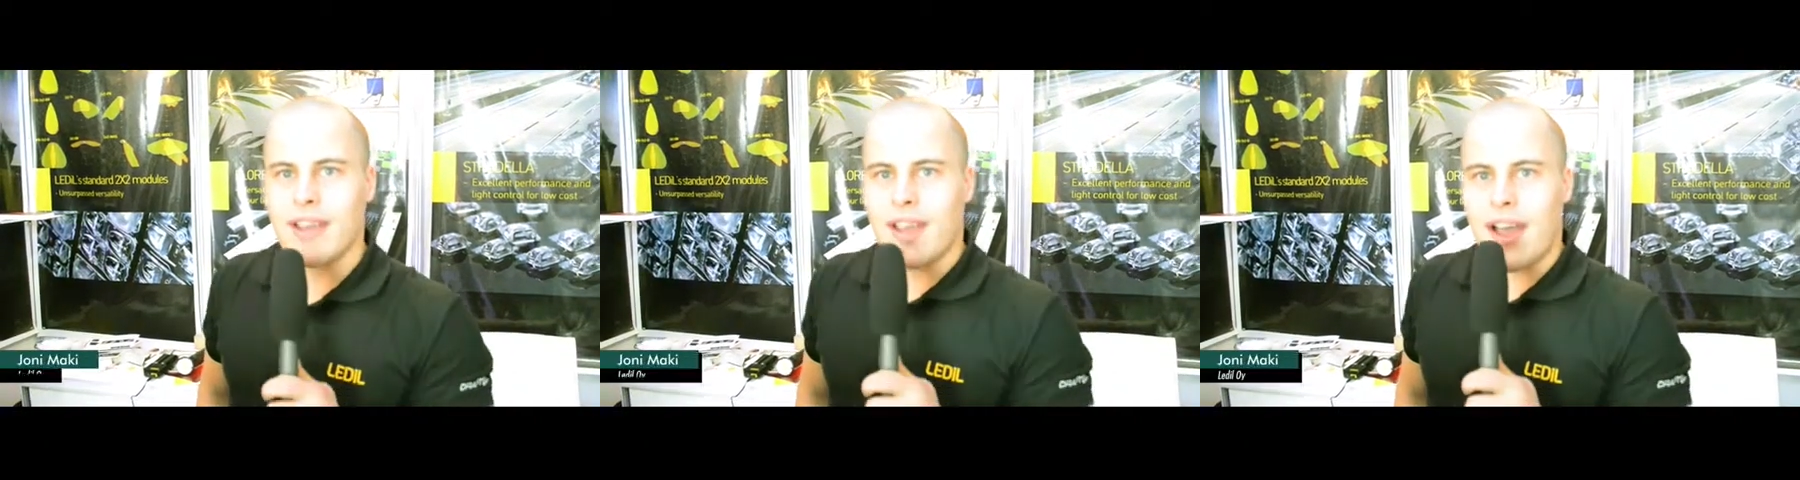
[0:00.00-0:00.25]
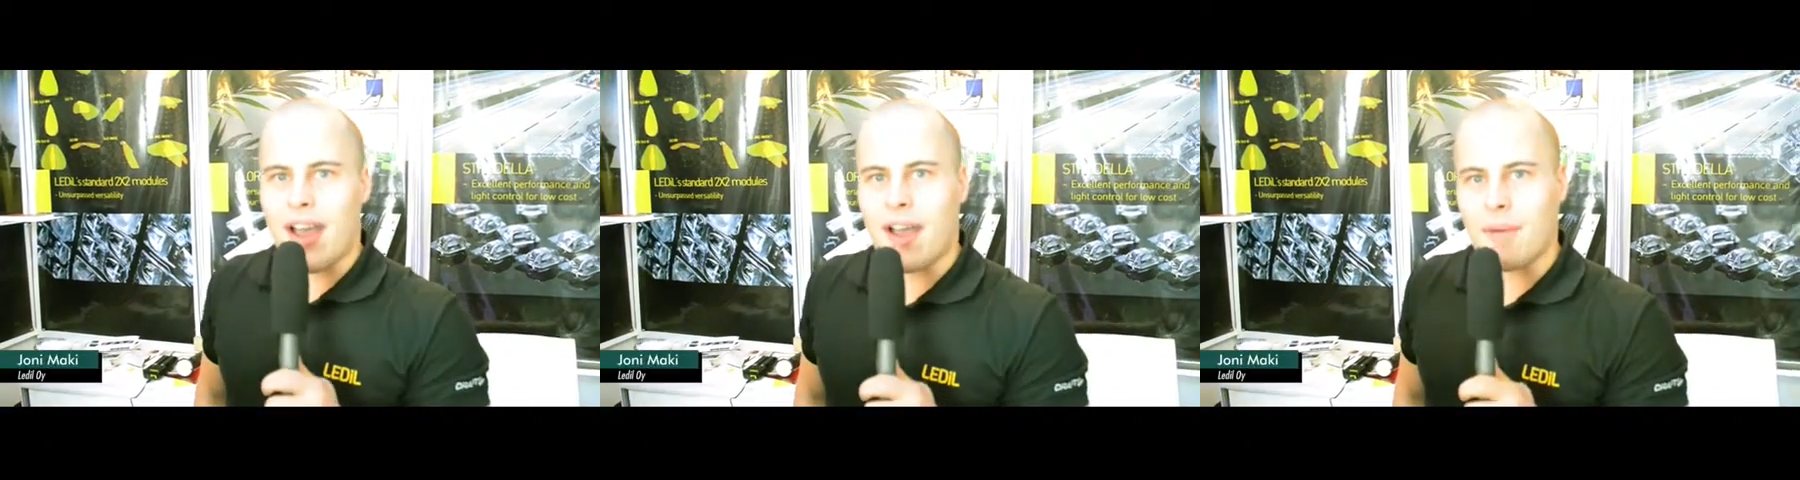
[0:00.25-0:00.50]

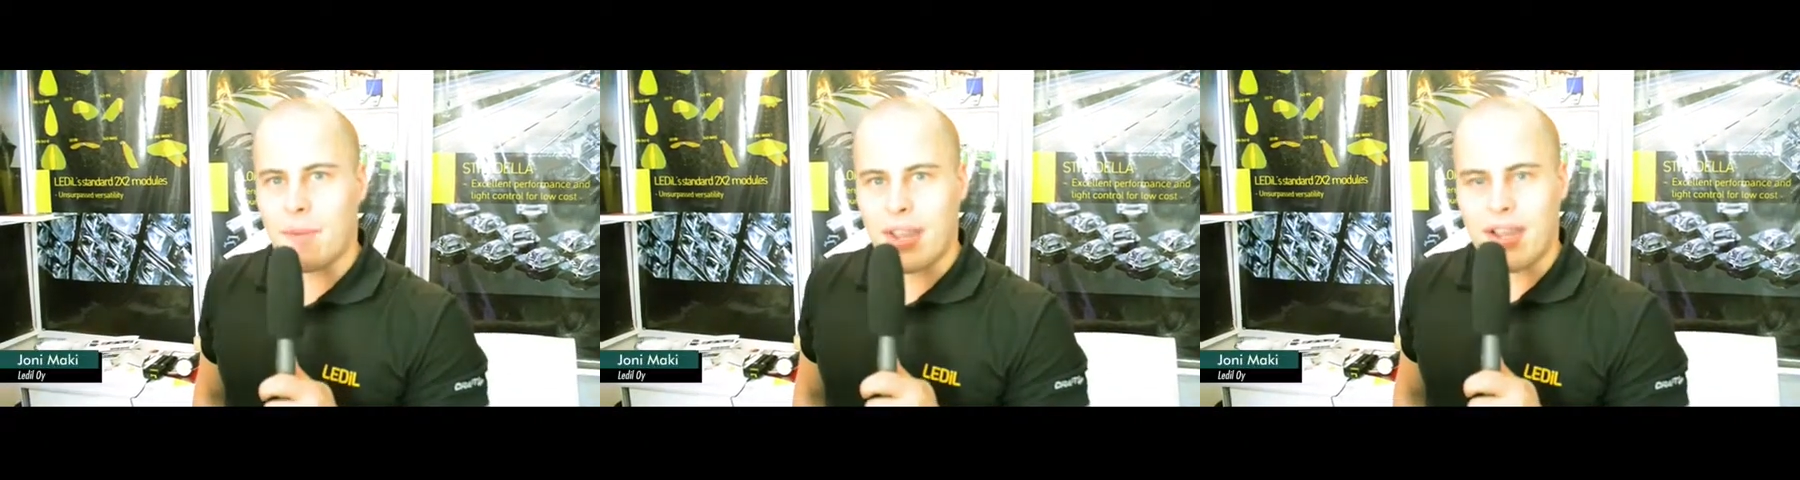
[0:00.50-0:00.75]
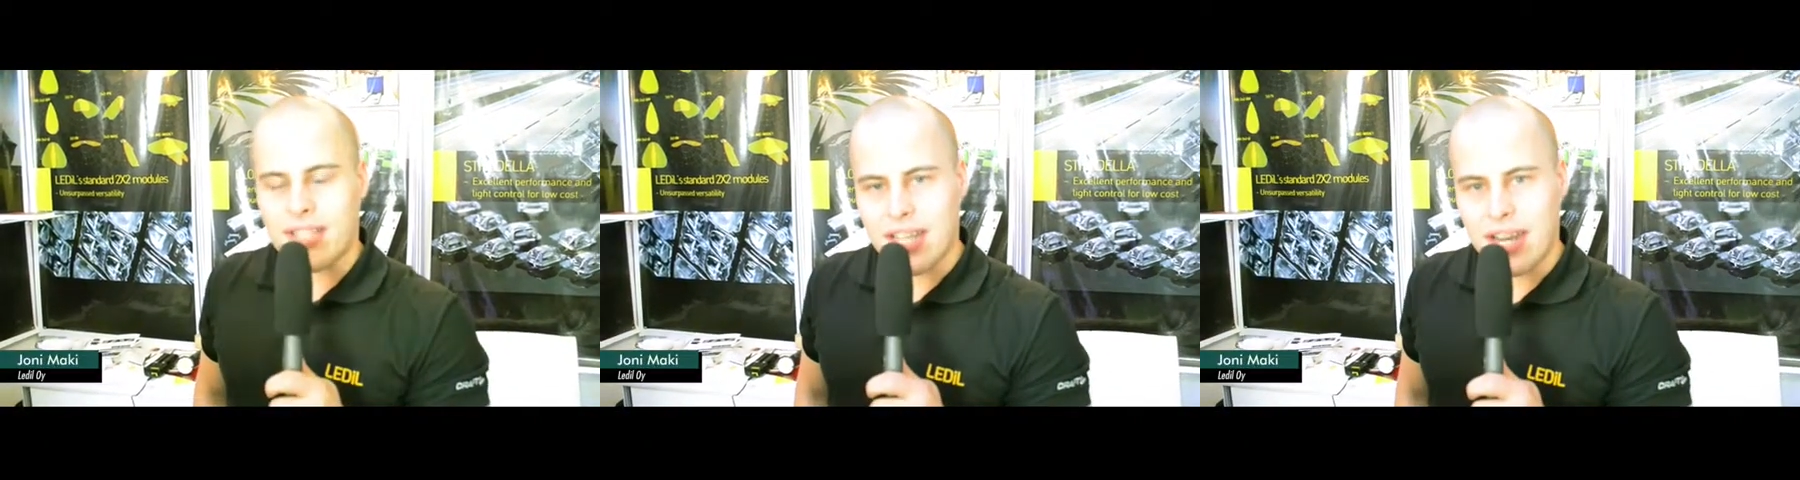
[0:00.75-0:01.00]
Uh, we
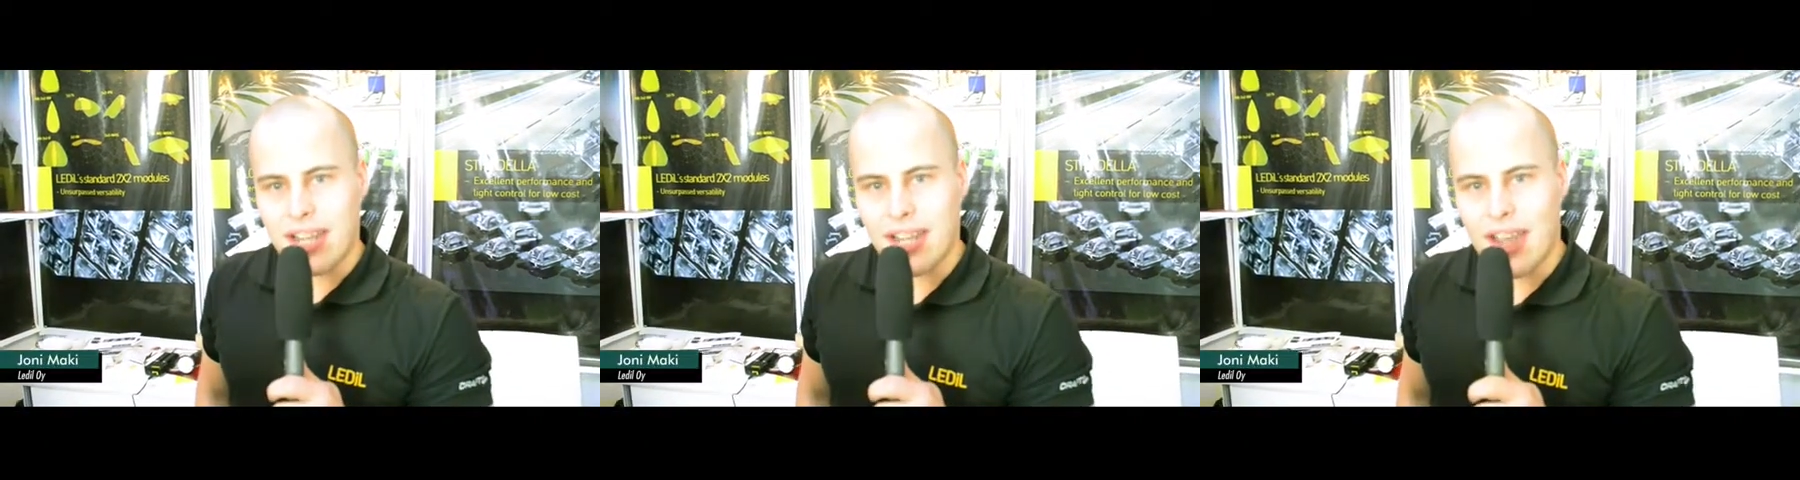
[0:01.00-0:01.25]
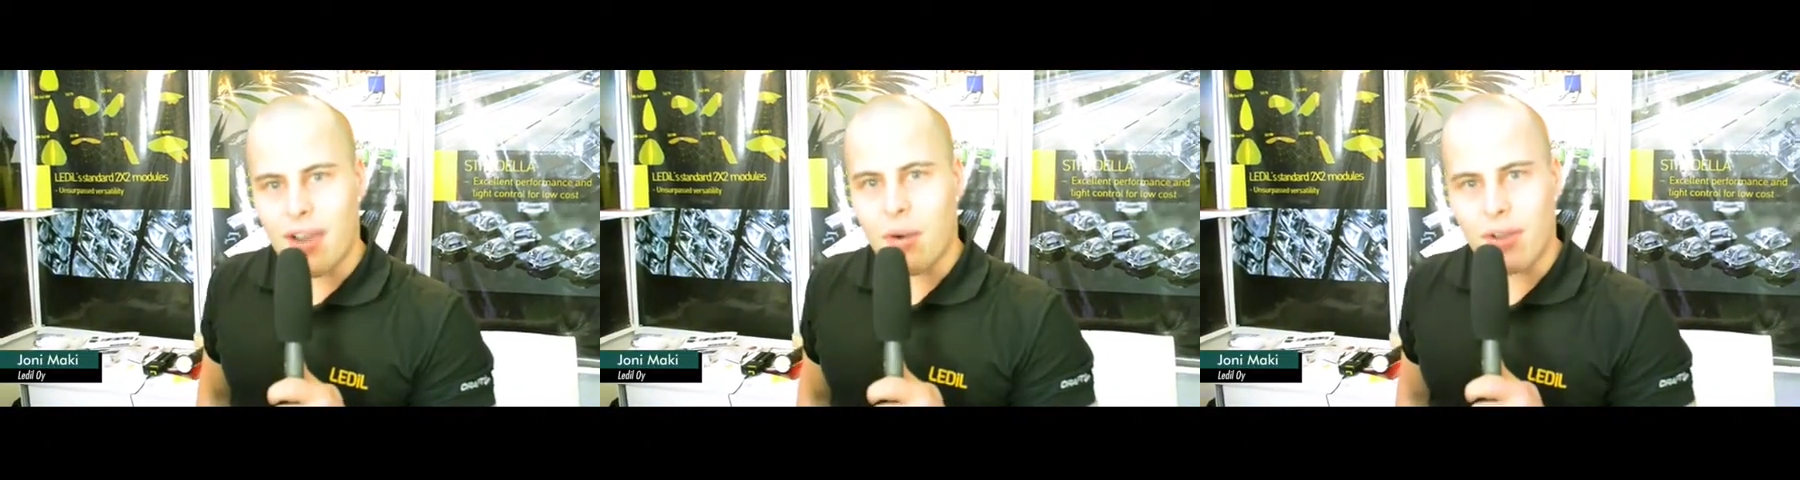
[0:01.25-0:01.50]
are selling
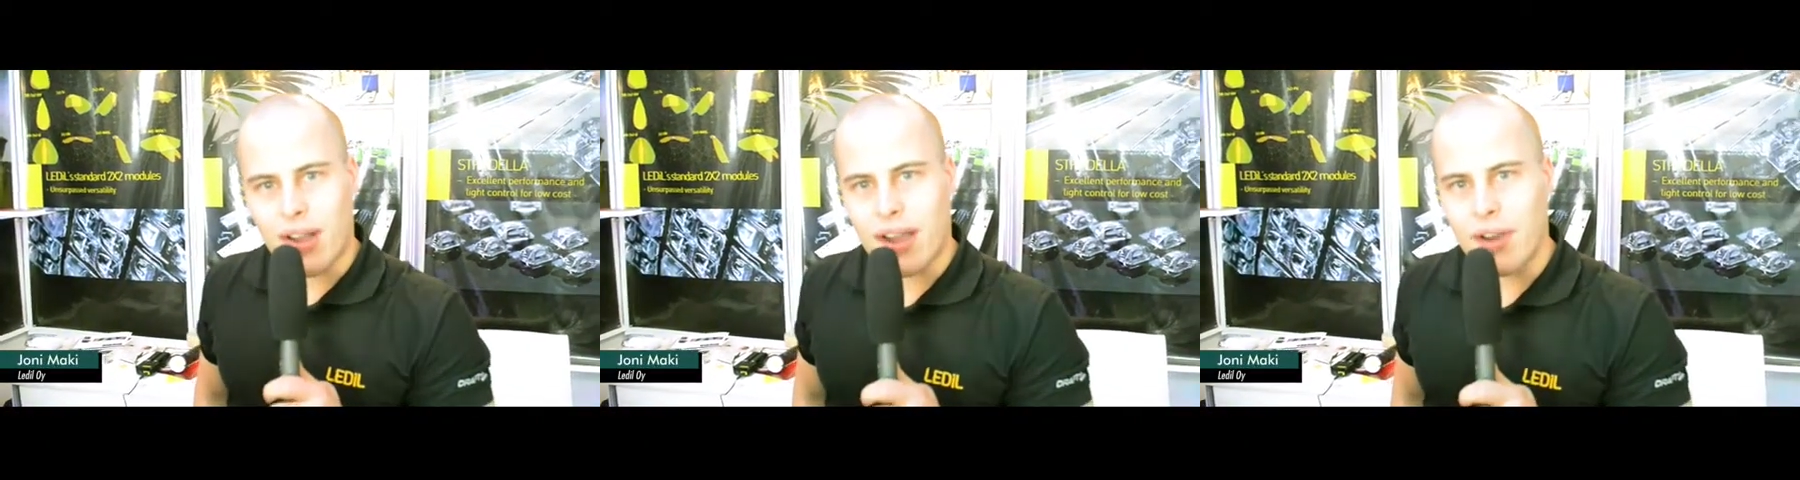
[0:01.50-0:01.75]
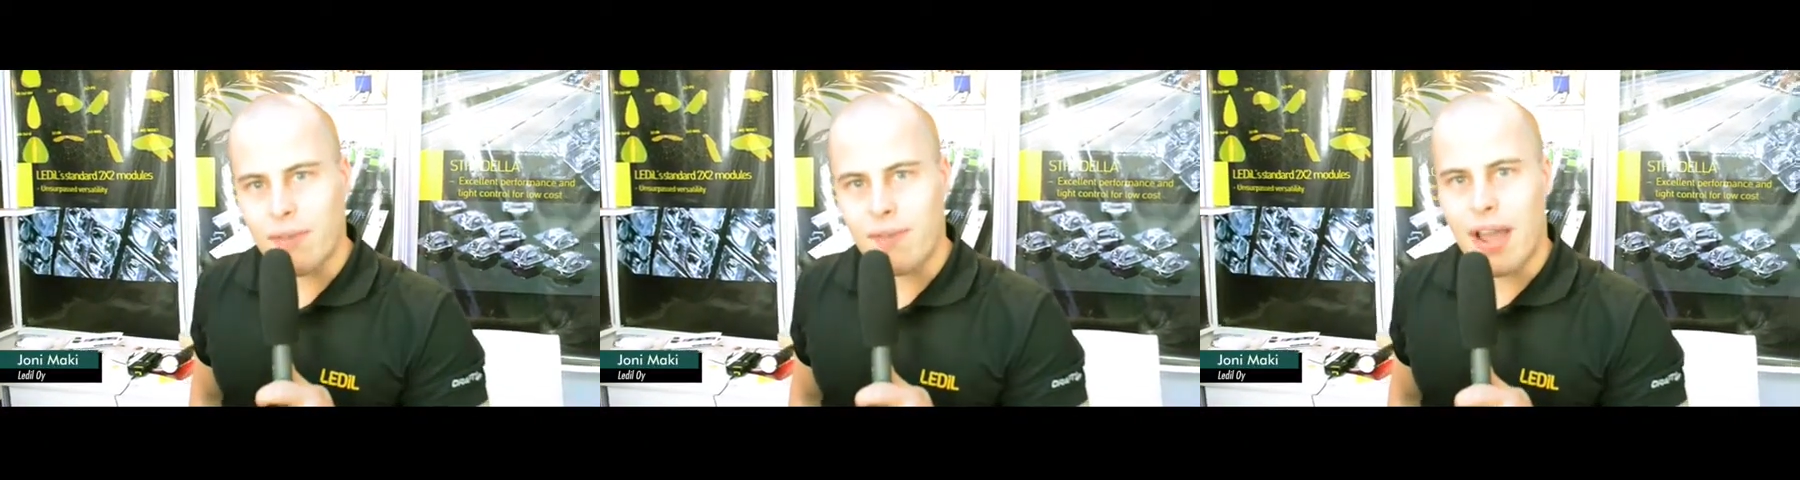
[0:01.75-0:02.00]
uh, all
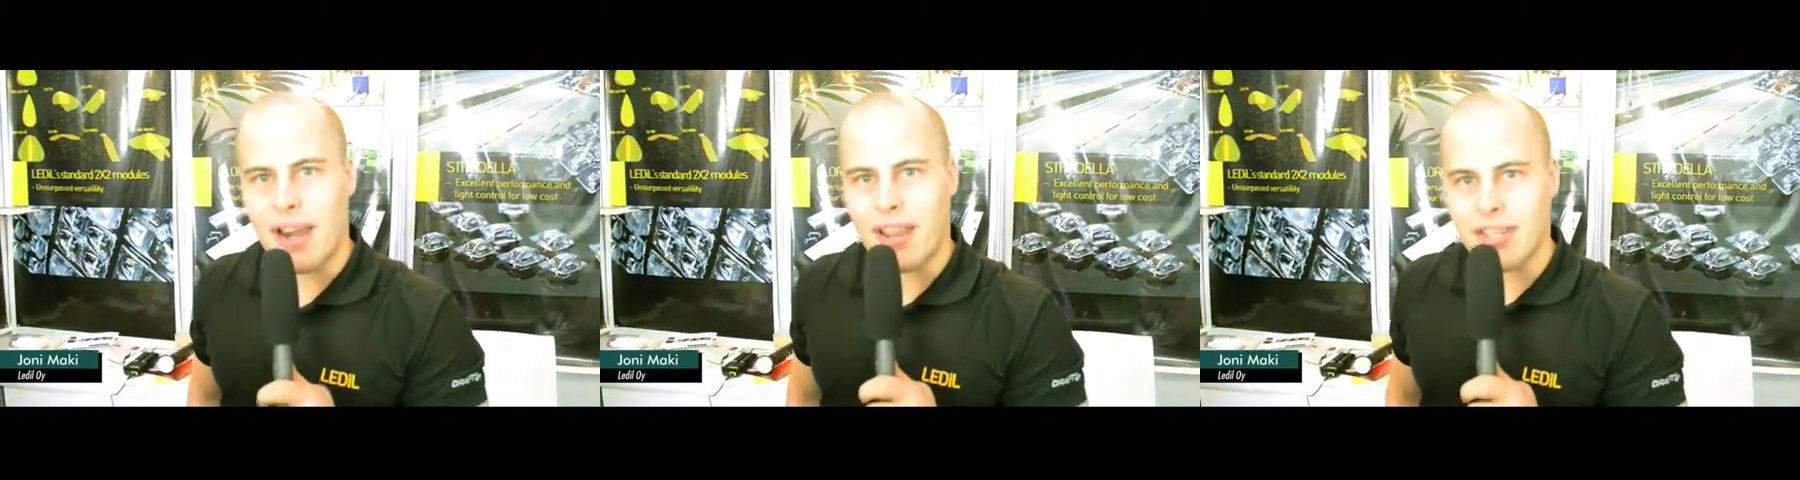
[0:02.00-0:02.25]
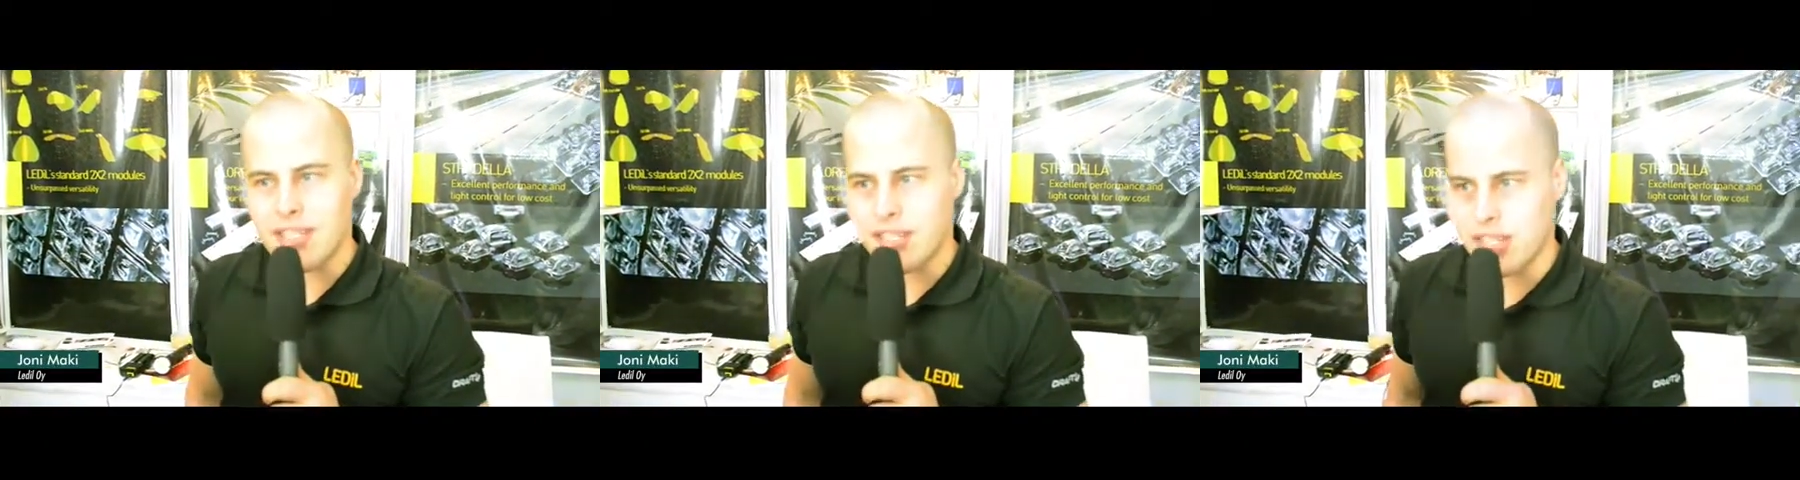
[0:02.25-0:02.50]
kind of uh,
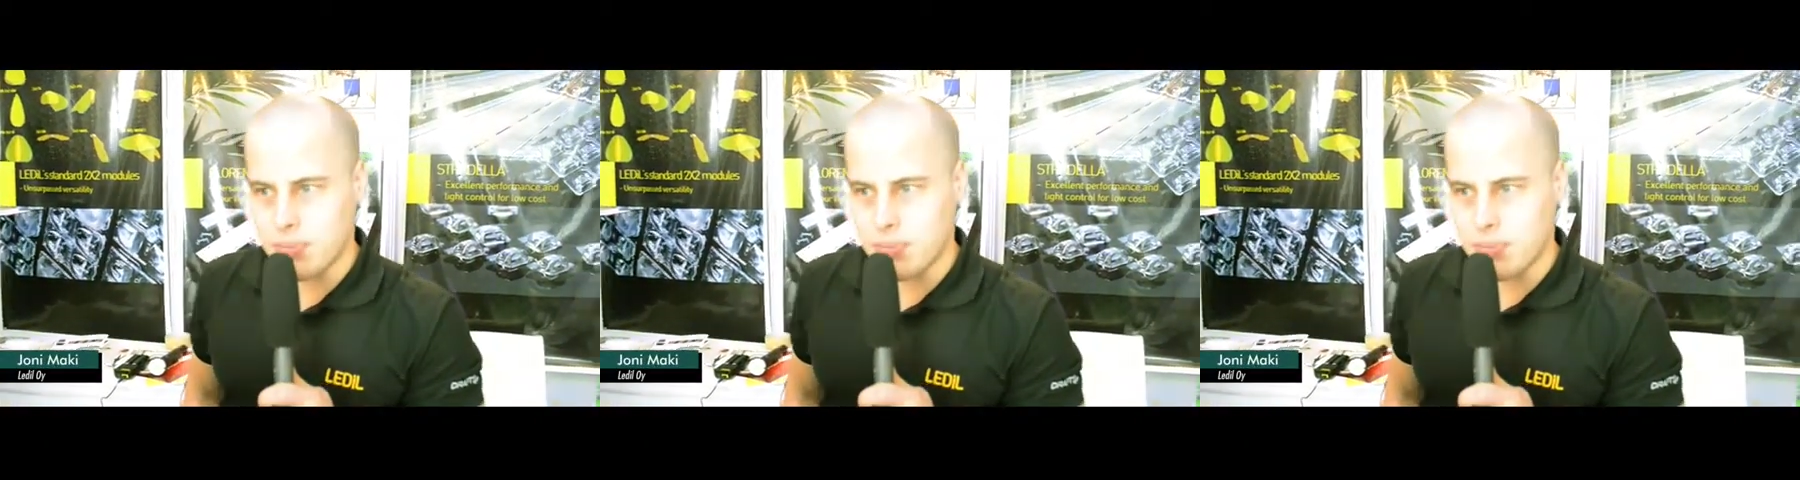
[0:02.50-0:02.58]
lenses,